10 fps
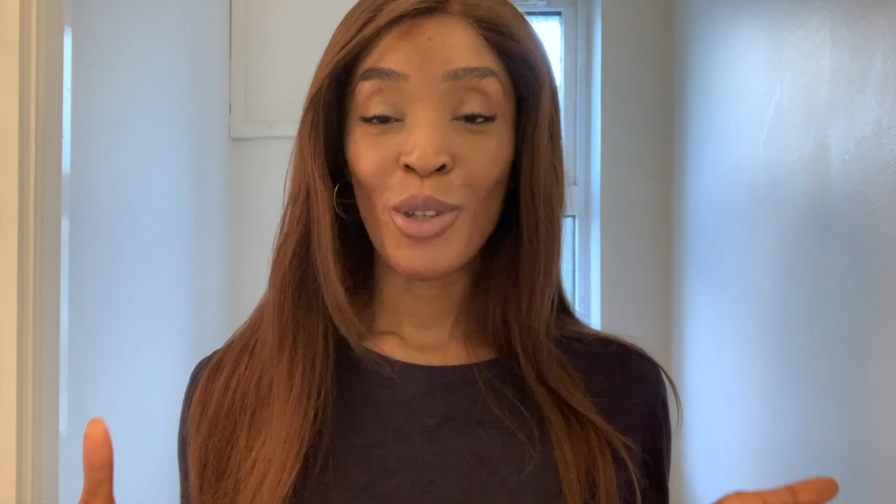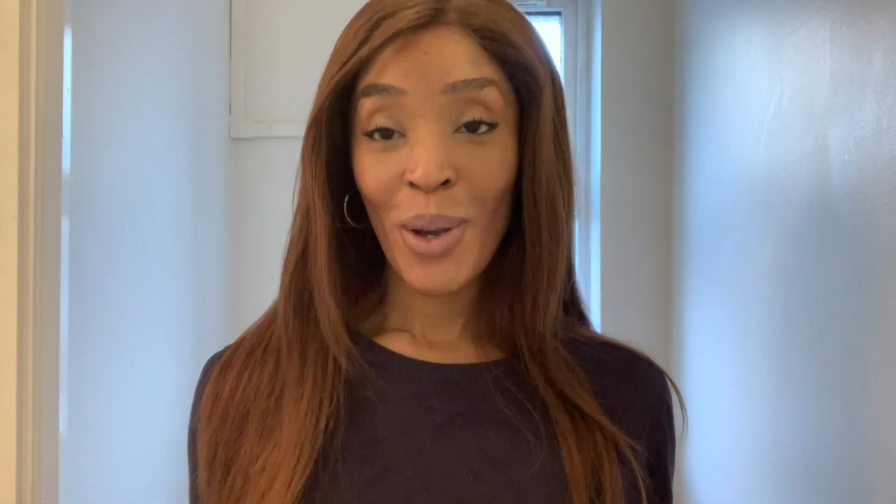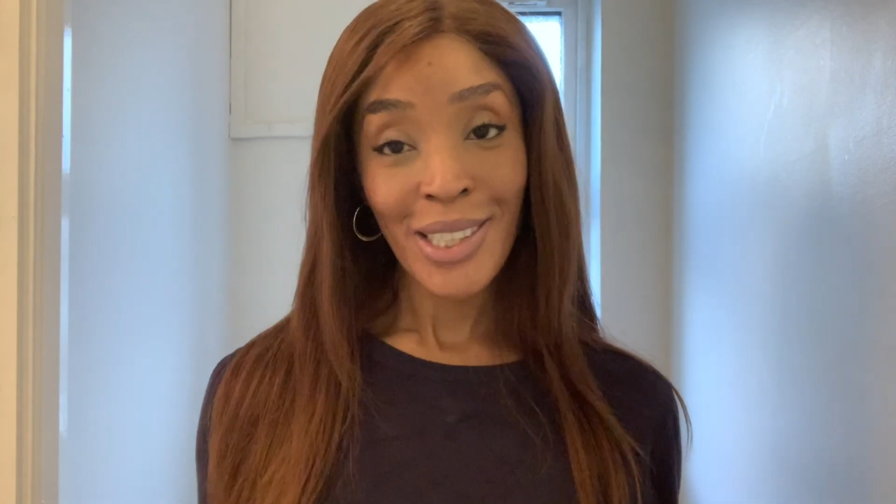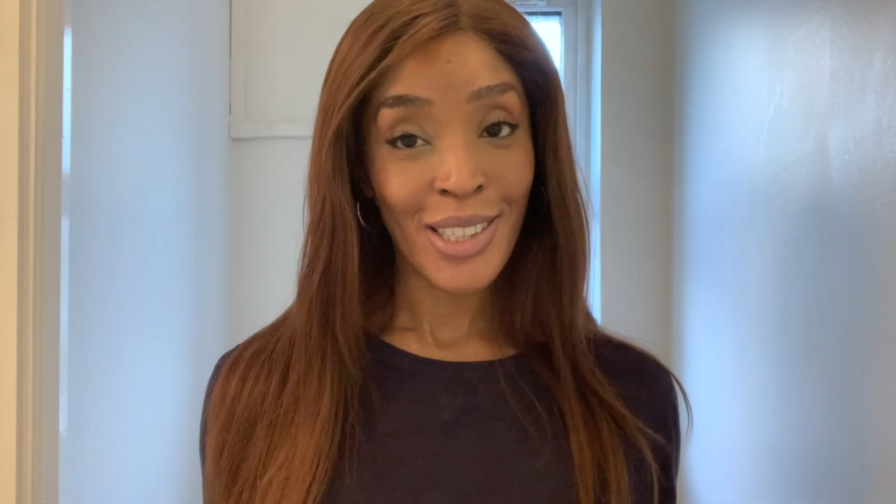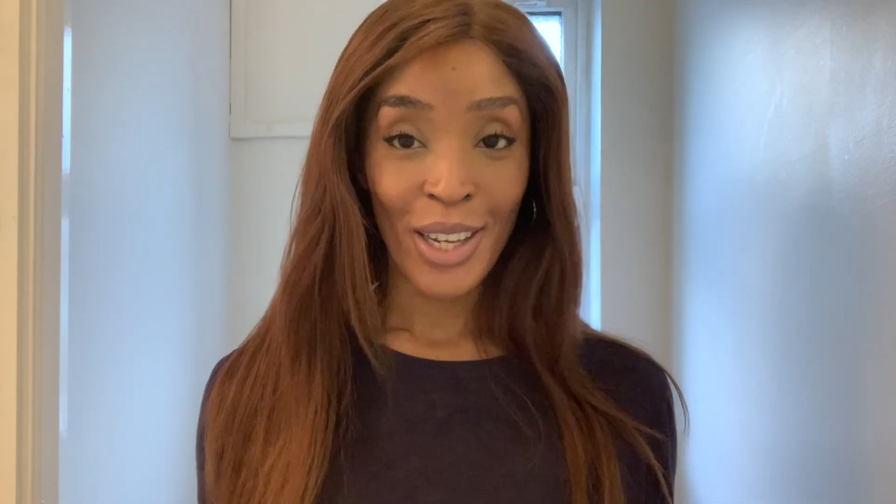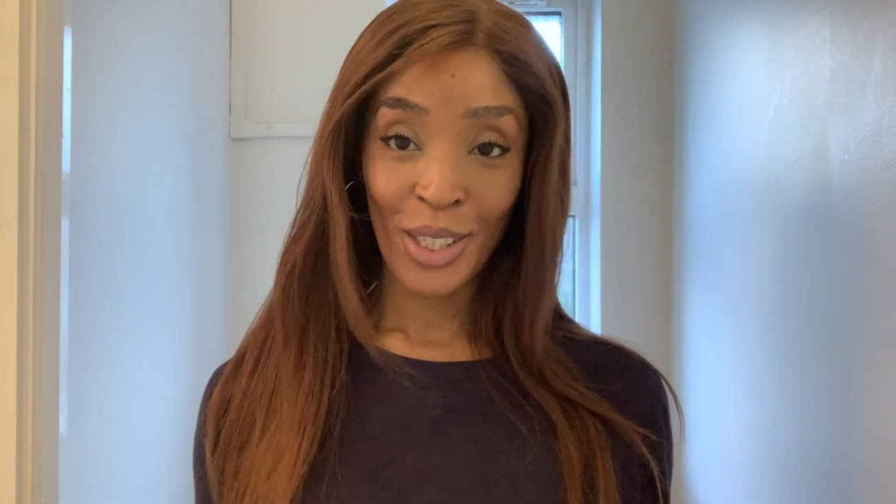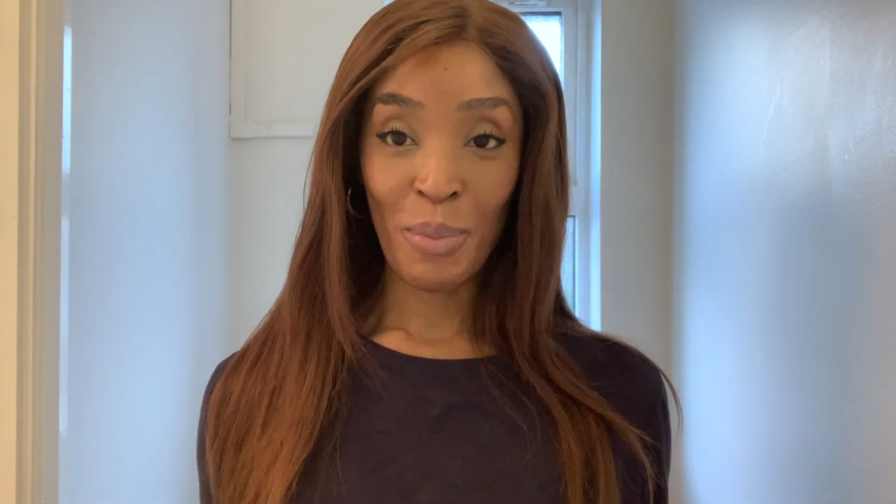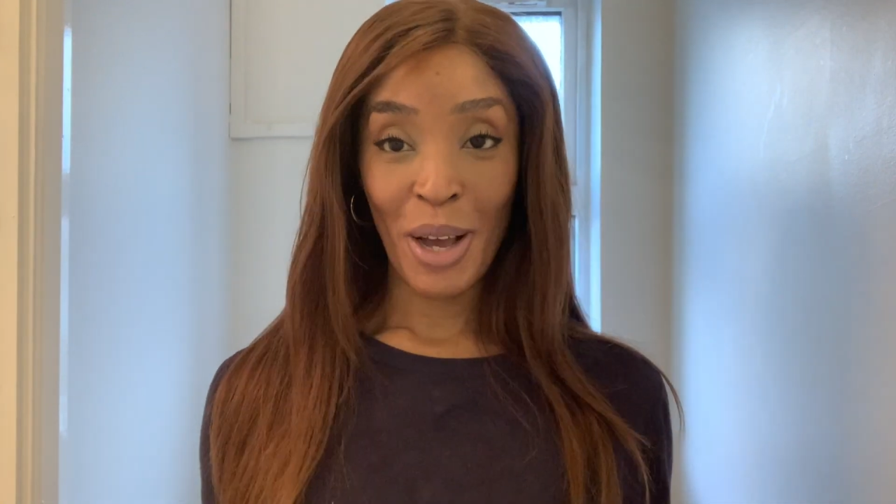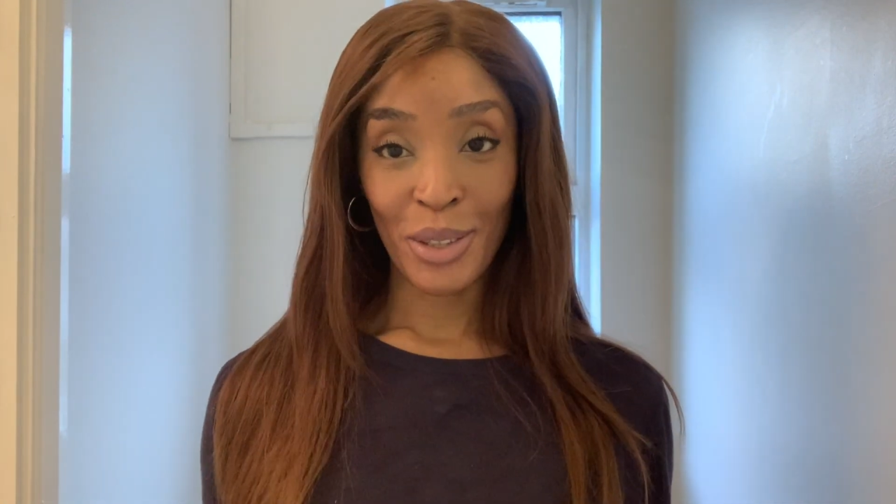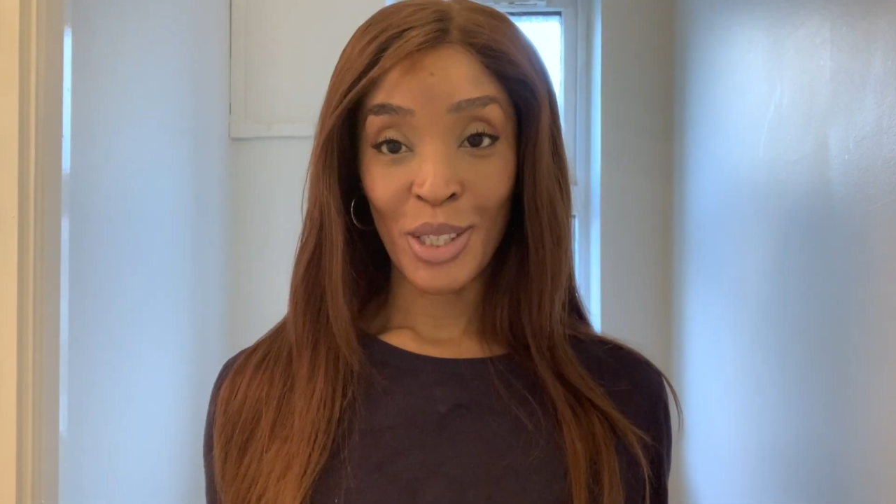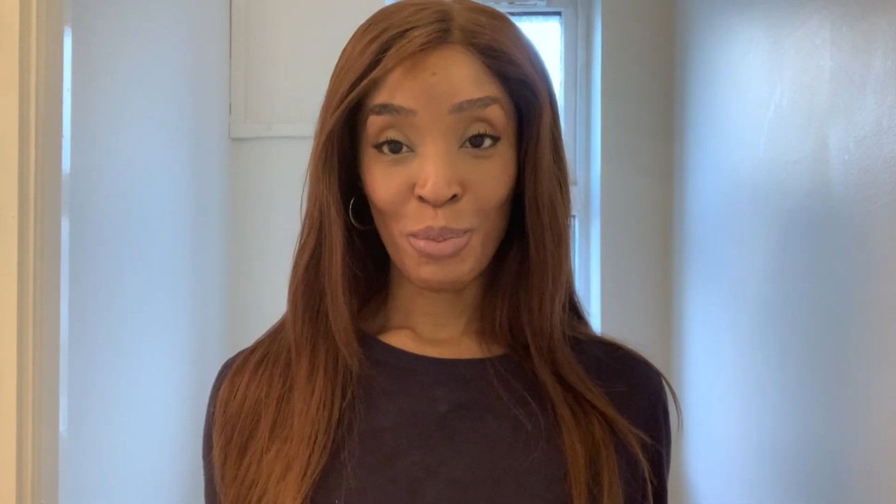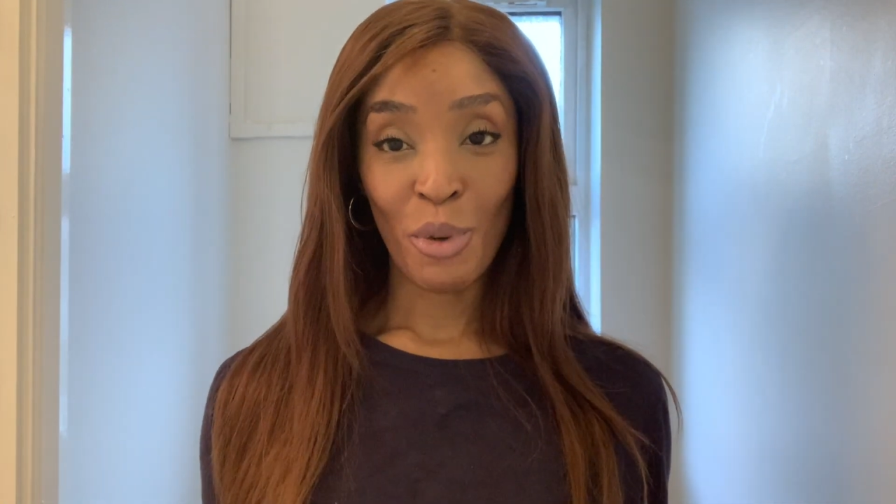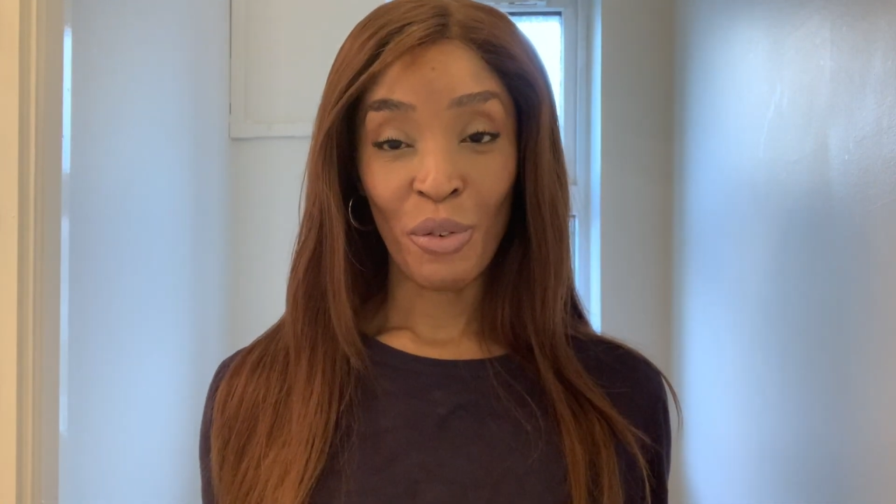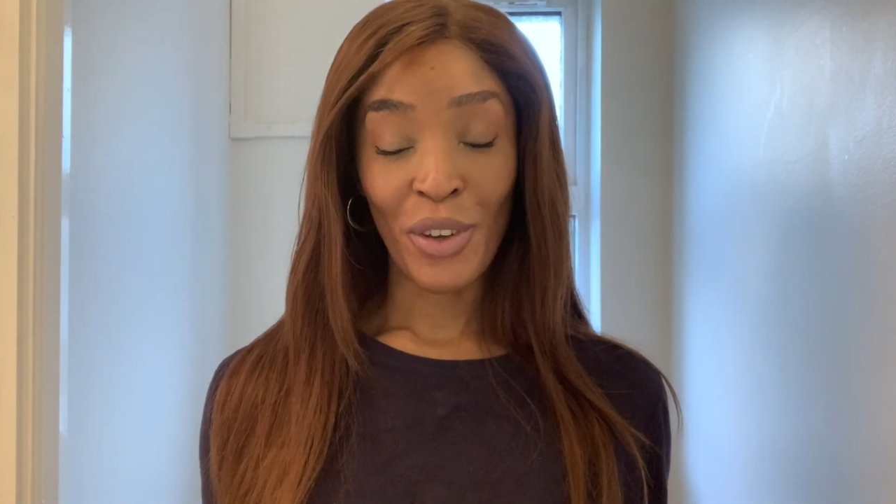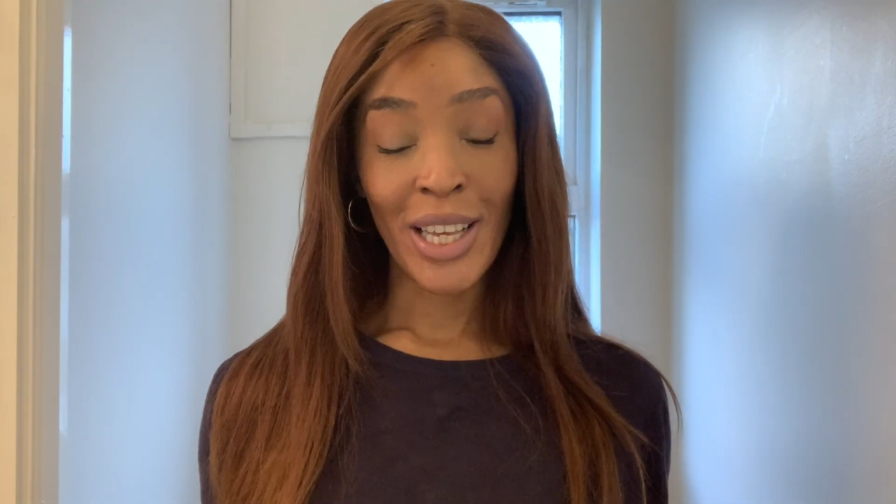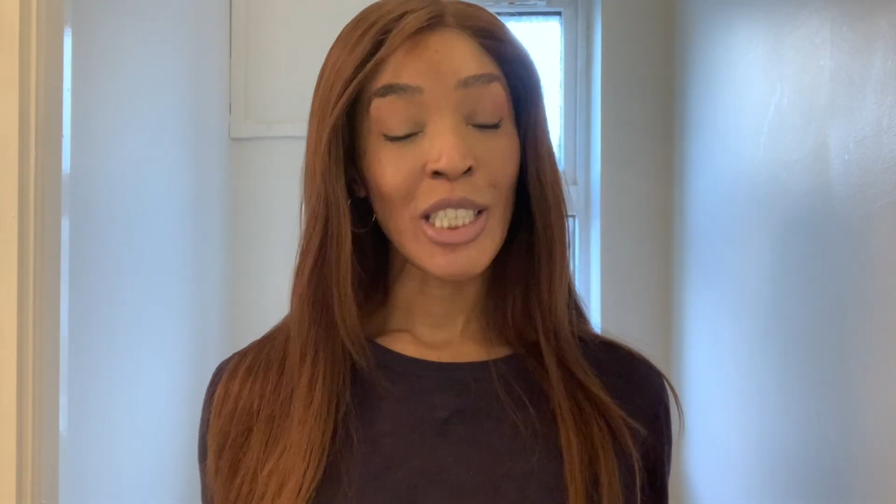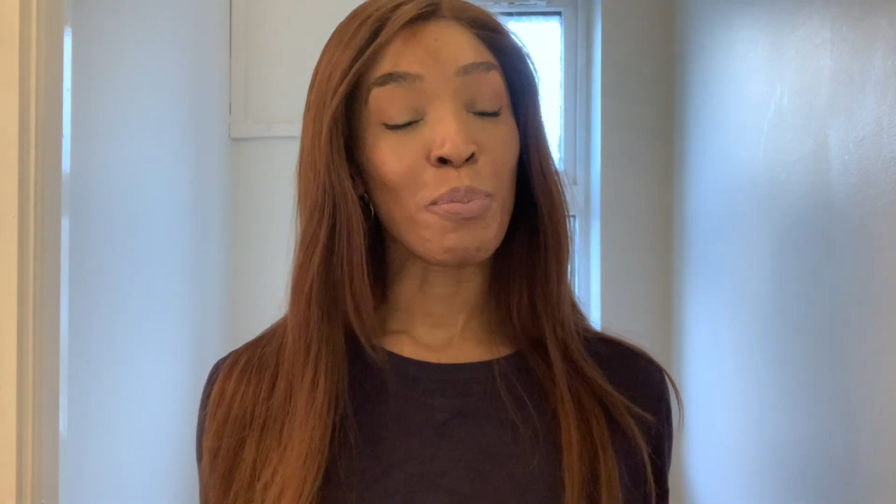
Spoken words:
excited about this movie,